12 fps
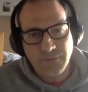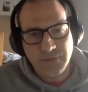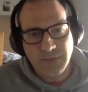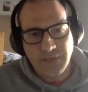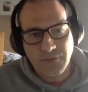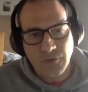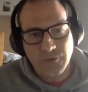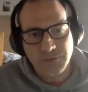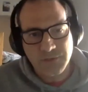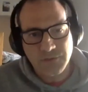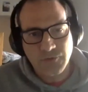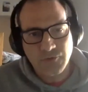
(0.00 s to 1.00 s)
uh,
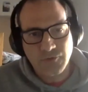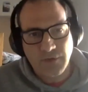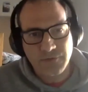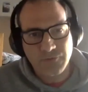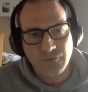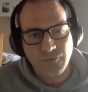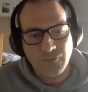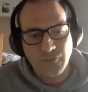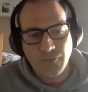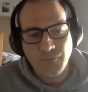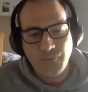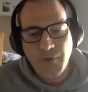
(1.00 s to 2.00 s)
technology to try to